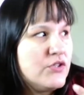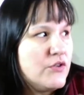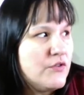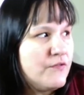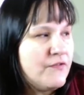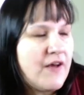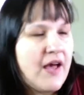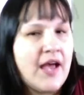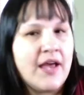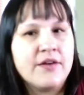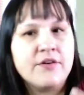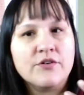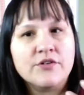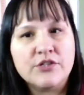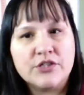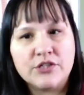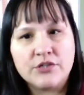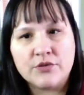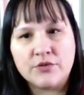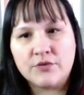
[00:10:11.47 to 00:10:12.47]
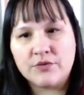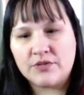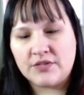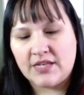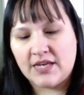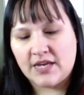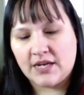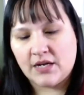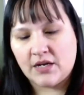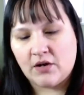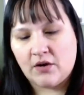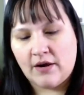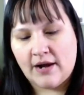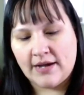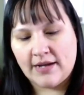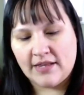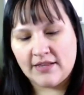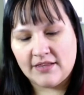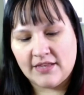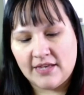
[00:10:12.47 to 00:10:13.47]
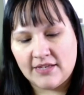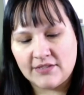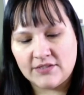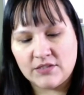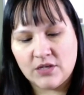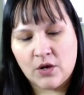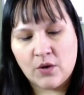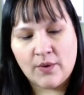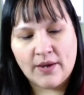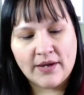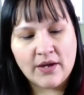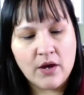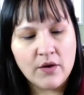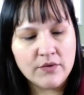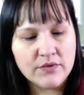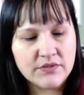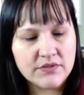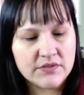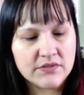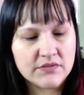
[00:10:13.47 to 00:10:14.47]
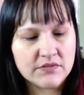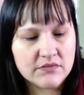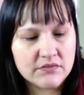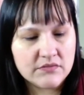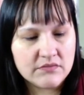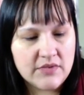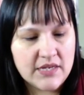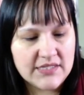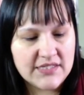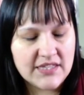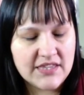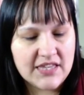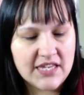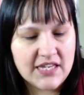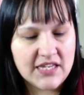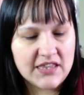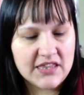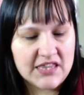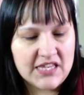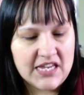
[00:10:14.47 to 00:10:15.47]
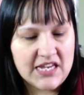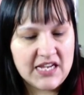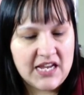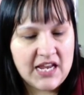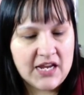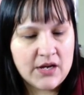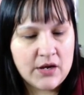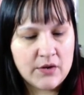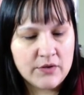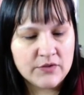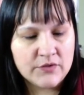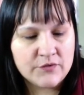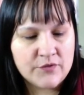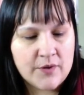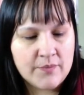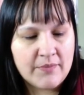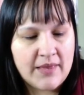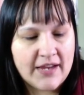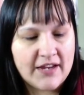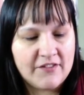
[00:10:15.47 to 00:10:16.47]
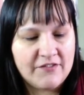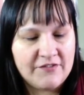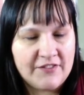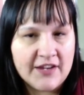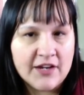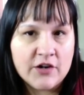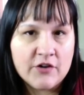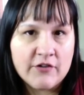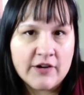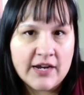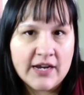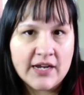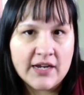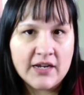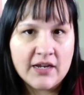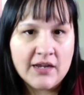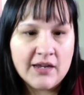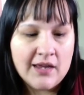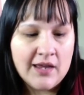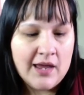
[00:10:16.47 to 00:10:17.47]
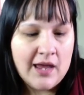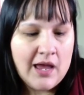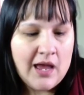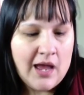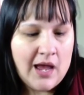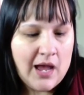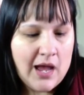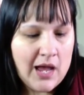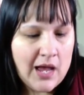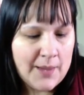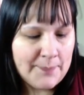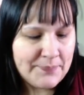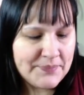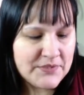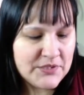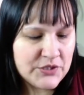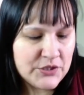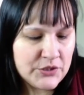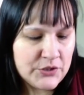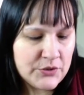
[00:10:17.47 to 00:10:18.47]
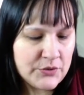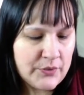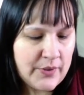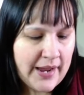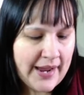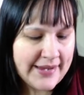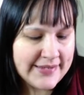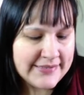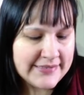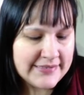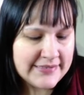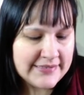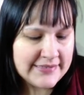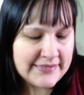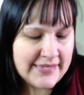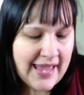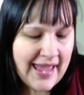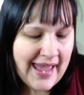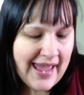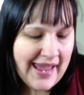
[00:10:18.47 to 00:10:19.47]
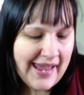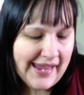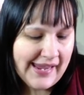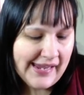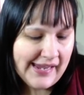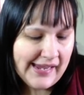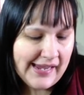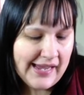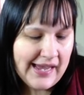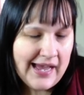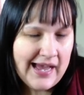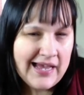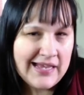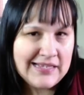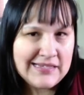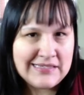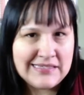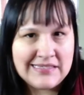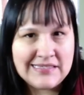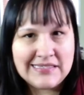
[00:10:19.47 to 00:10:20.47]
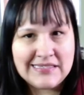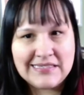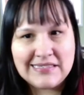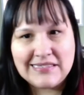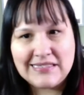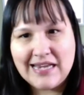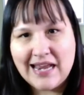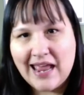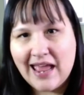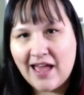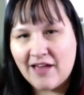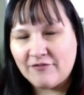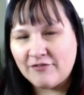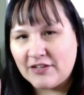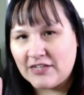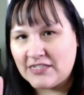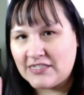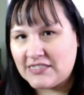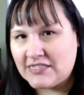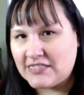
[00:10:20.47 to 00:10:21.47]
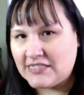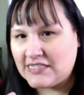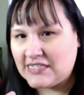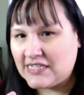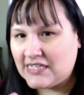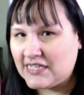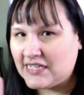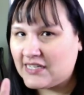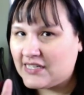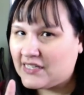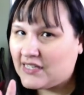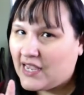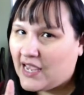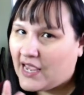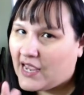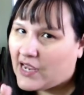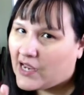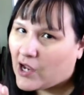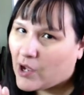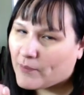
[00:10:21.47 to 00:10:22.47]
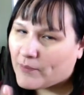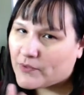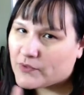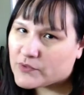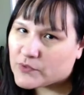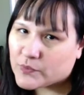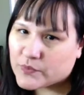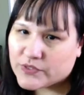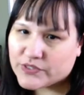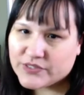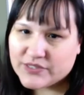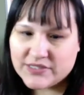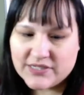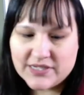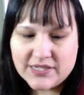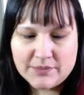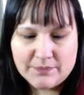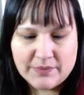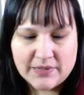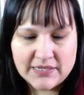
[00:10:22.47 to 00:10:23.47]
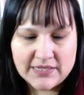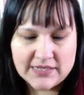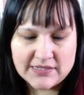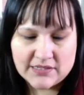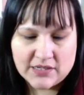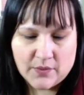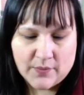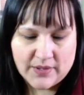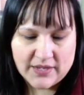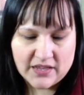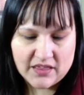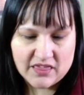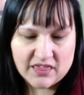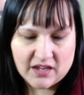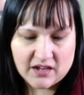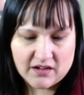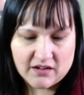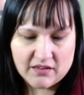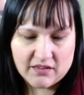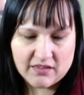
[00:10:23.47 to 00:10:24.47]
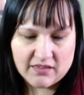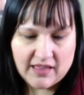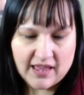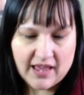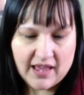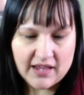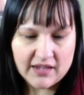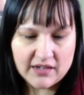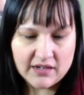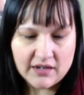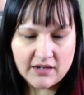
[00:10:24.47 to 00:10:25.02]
fine or too thick or anything. So it goes It's a thick and thin. It goes from like a fingering up to, I'd say, a heavy DK, almost worsted, but it doesn't go any thicker than that.